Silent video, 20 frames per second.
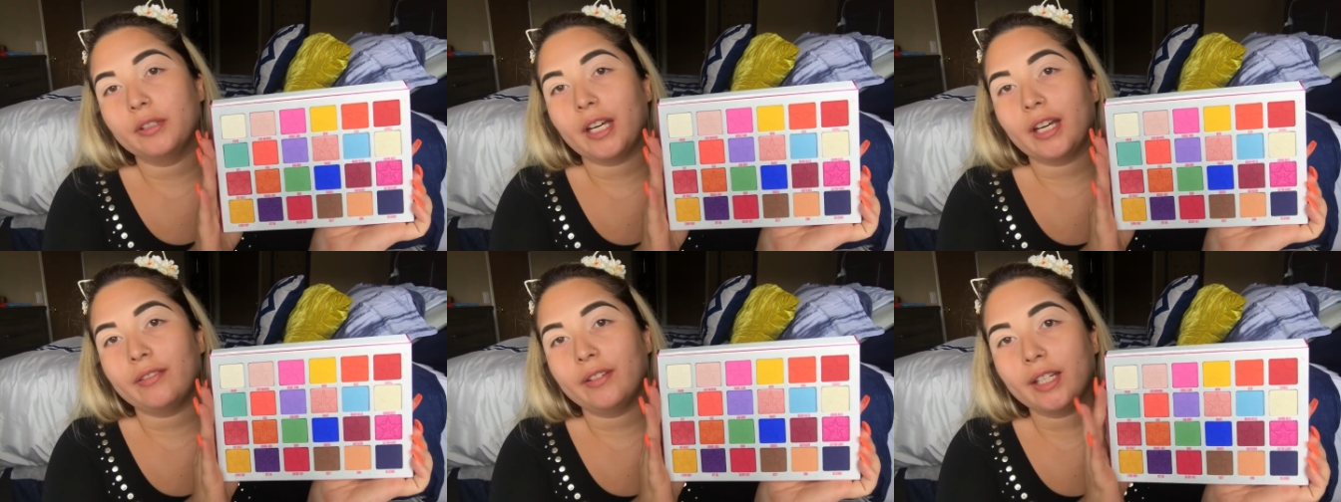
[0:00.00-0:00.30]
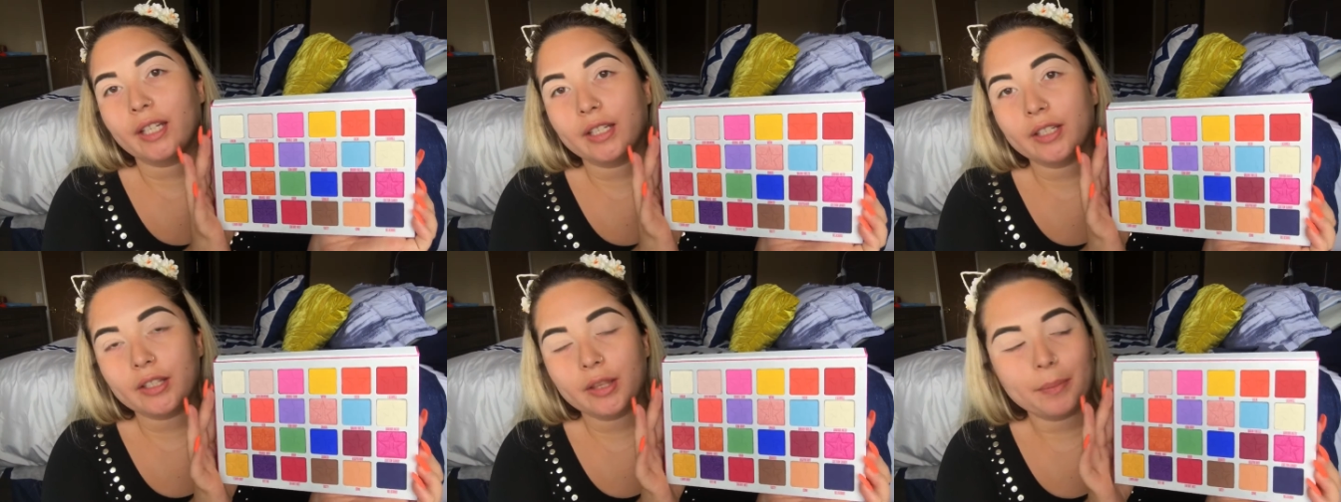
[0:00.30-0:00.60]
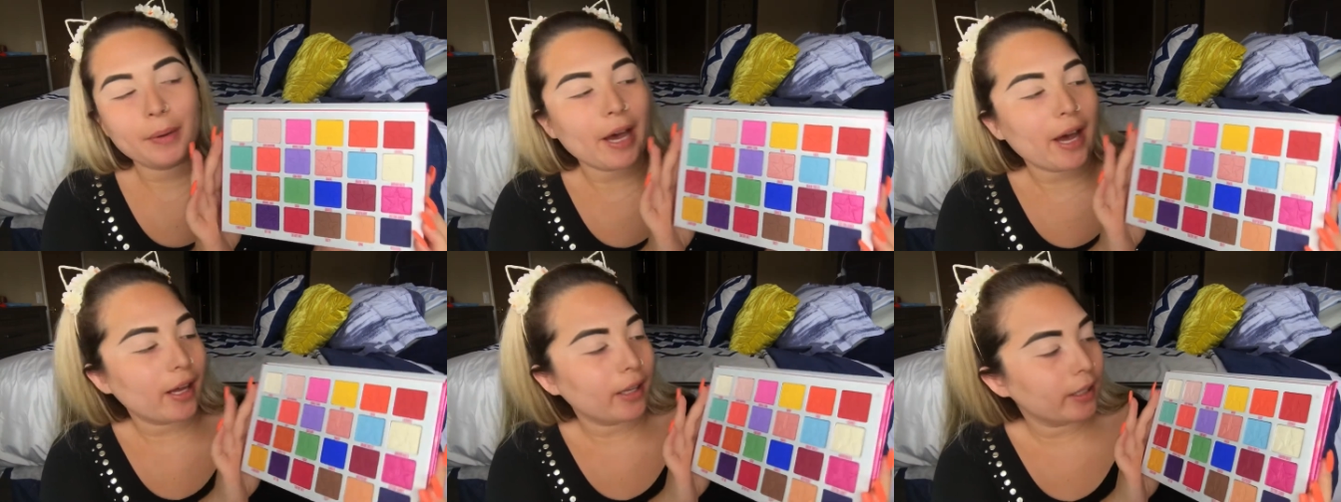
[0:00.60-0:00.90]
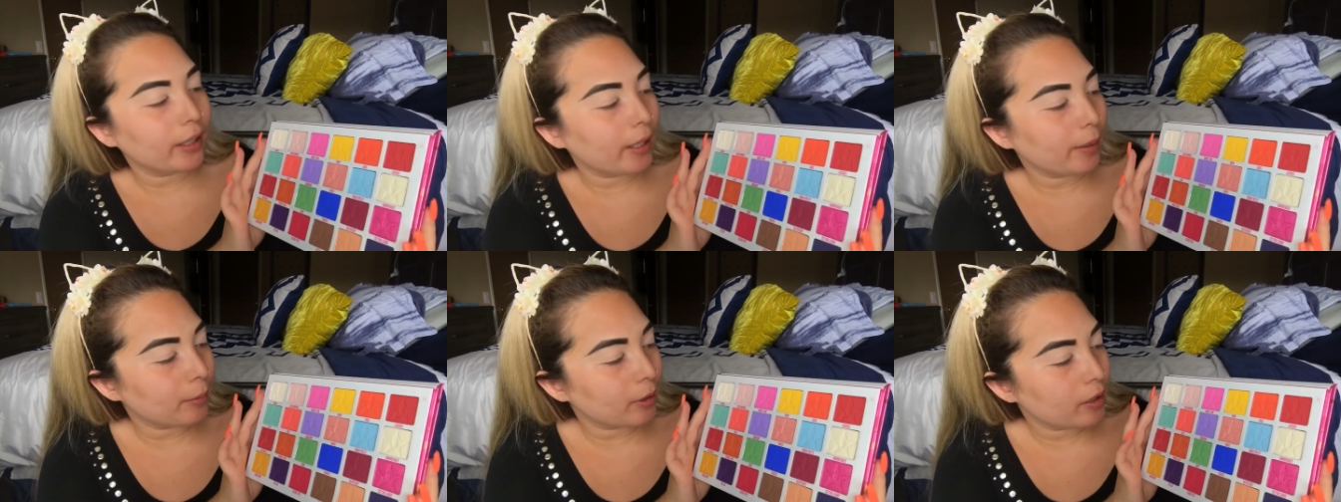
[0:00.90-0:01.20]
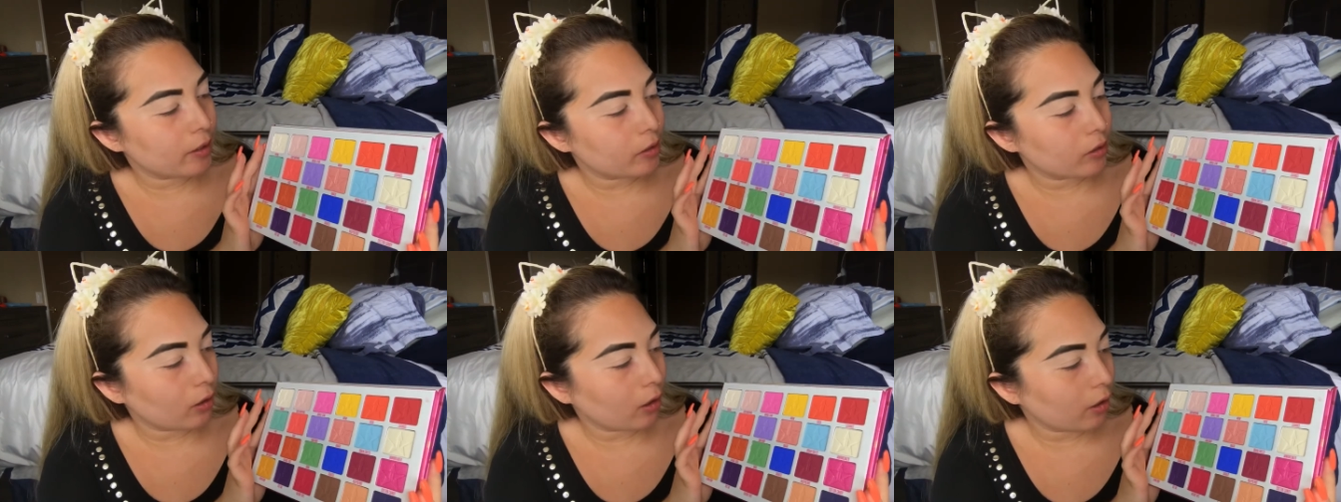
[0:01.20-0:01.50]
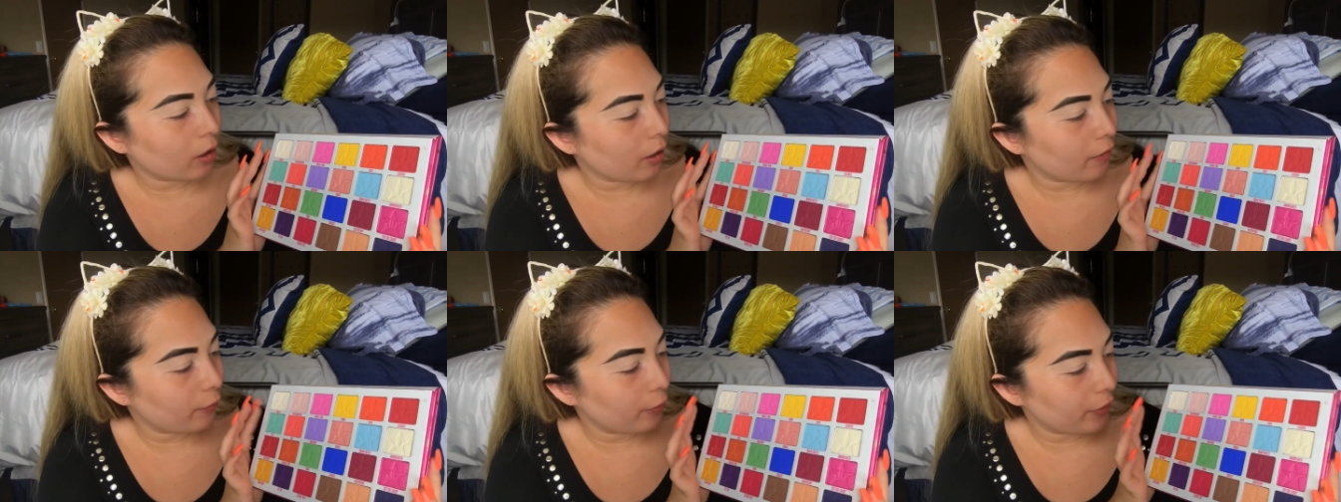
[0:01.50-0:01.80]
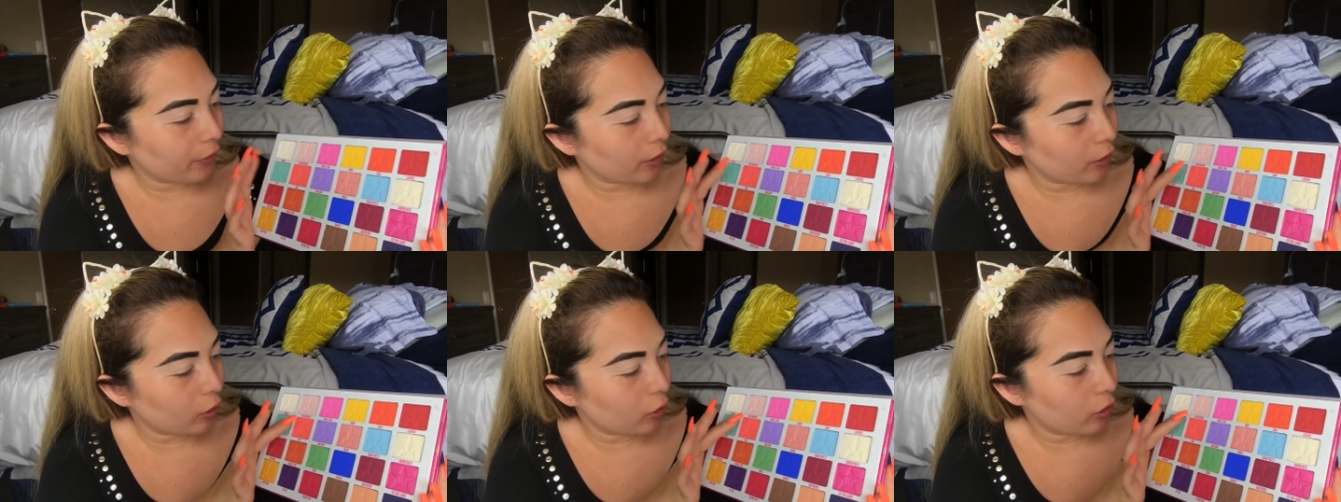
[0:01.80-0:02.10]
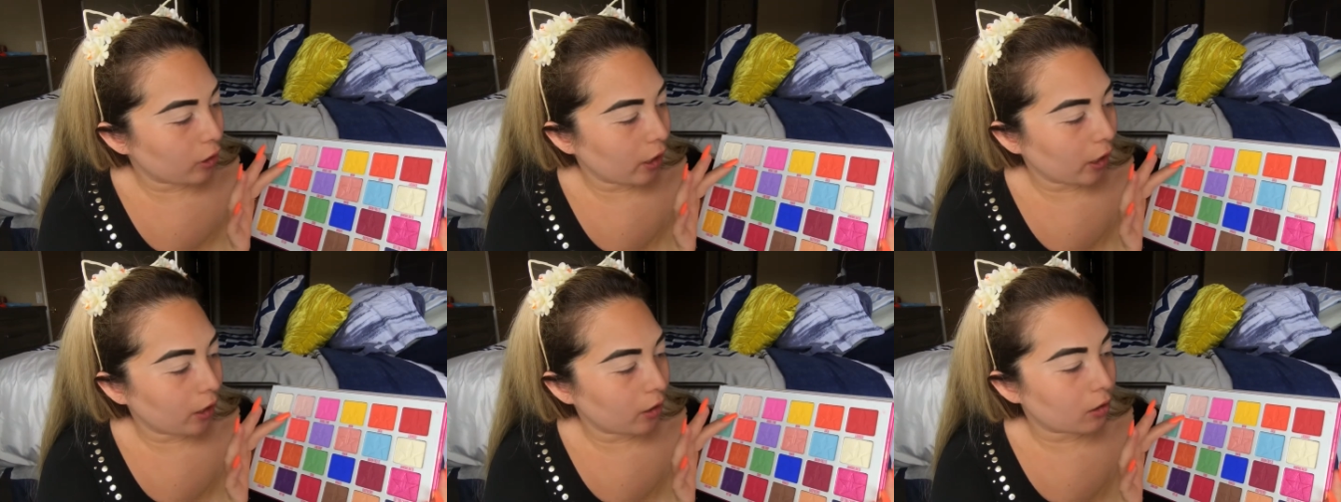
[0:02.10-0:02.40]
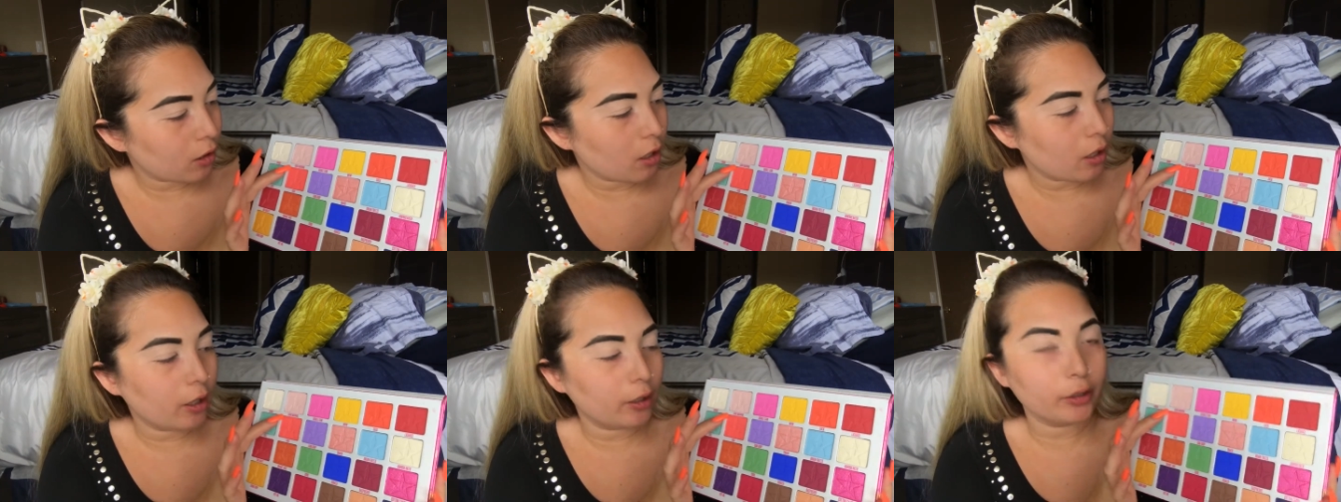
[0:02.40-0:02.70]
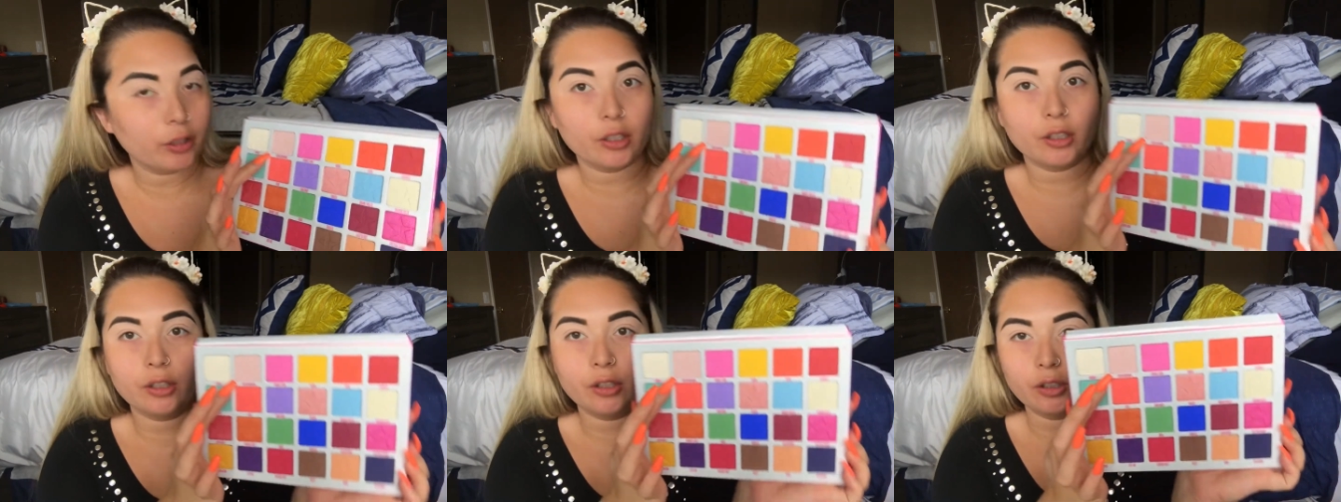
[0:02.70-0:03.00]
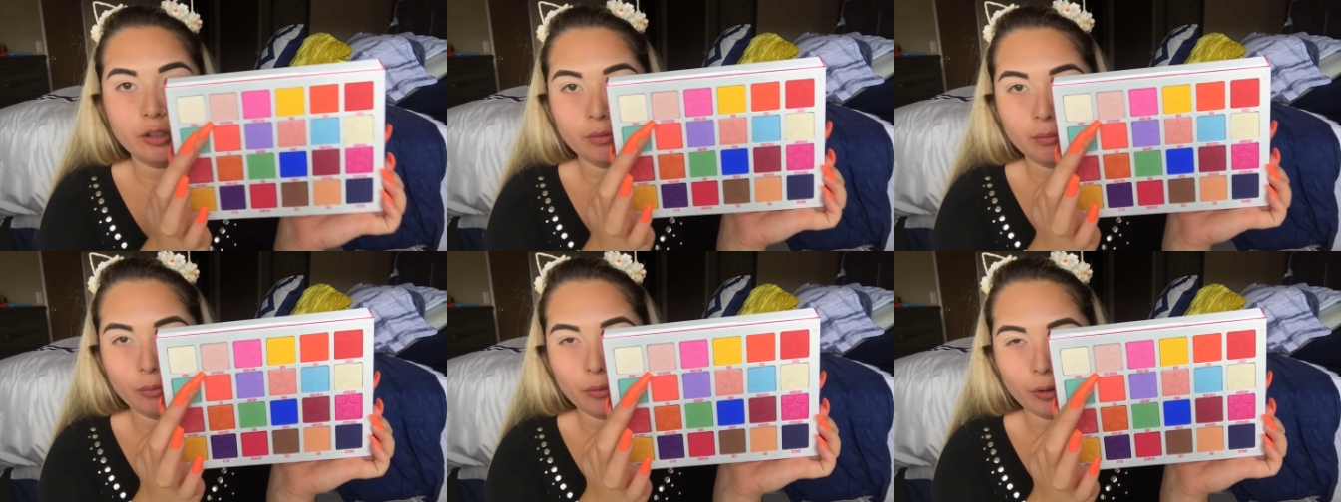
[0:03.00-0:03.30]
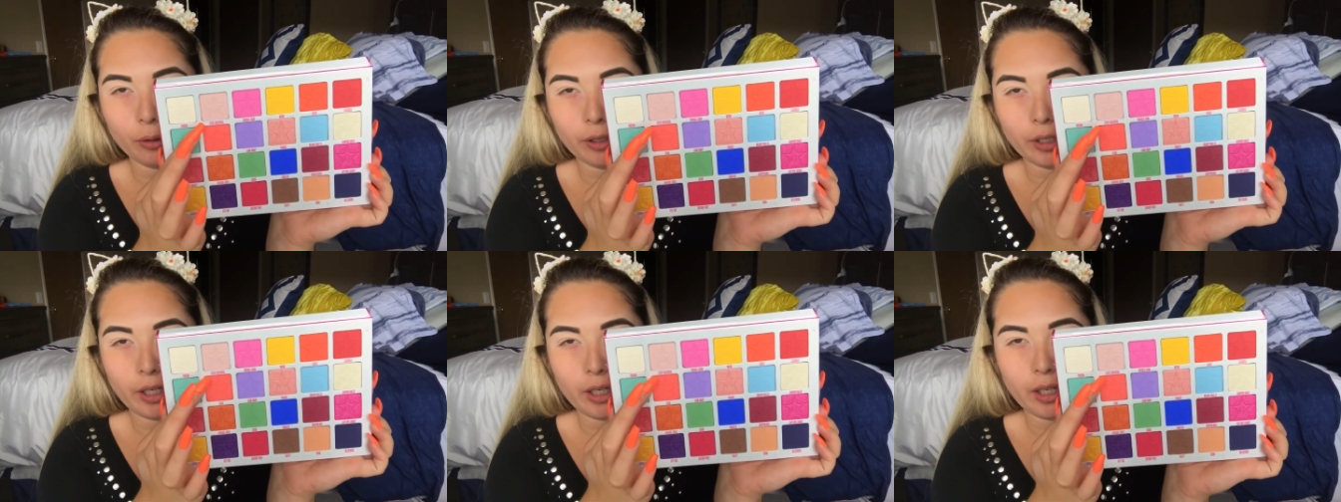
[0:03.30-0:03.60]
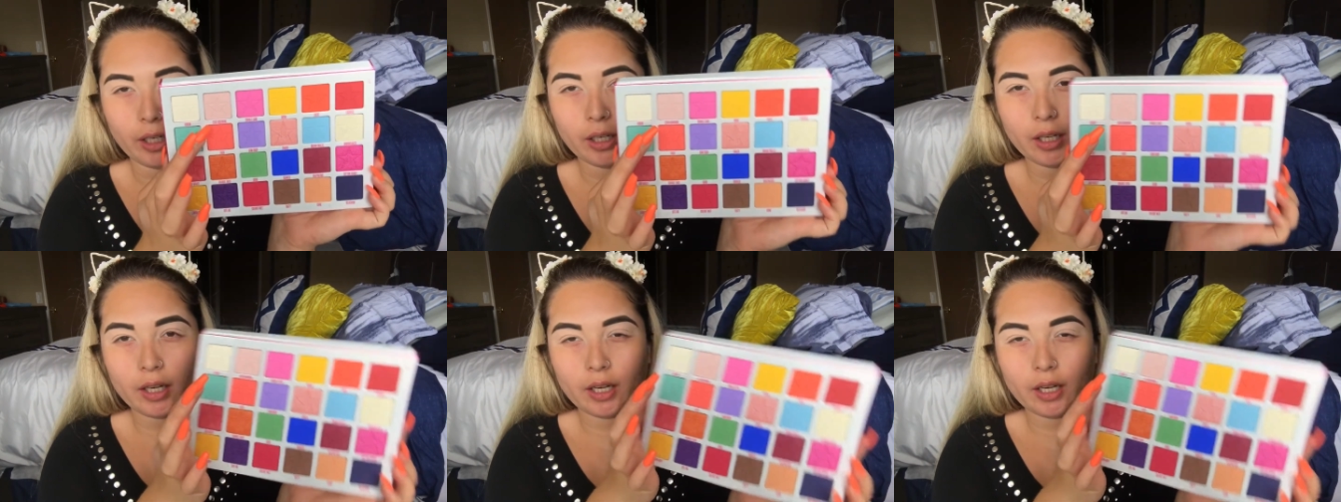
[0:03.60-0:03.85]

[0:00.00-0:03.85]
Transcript: diving into the palette, I'm going to start off with this shade called Good Morning,